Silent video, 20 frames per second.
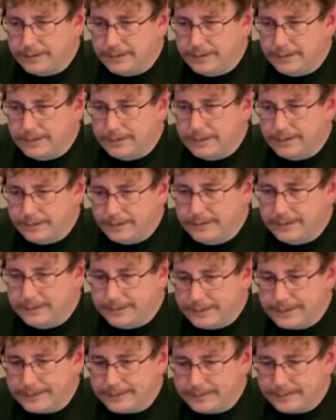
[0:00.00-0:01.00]

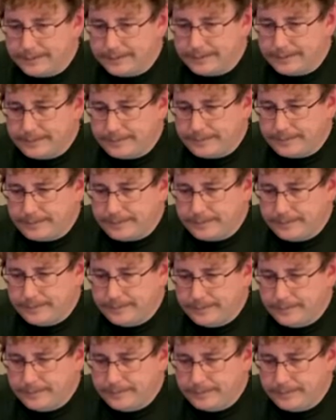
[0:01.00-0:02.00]

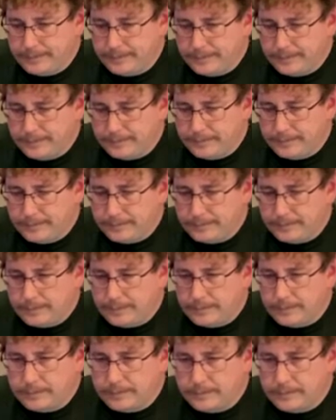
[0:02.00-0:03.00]

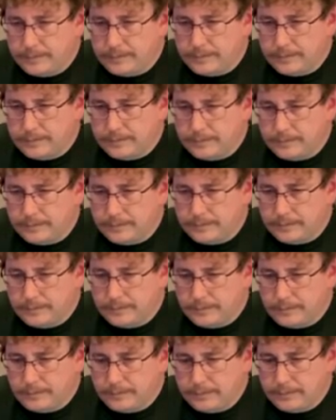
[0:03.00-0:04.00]

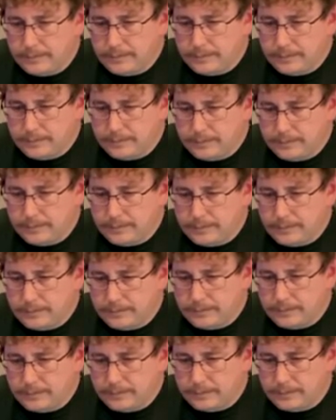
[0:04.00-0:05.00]

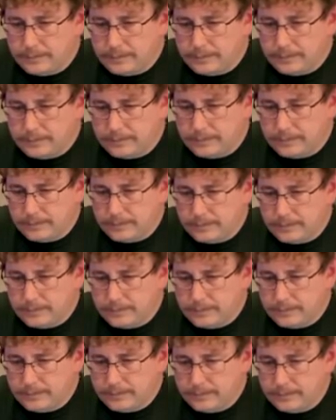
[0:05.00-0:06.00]

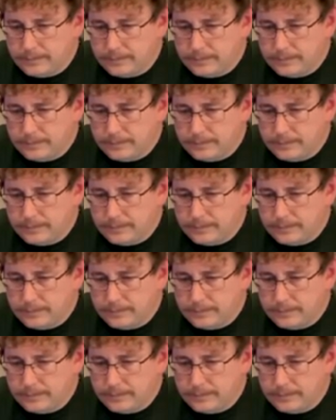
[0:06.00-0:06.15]
(not speaking)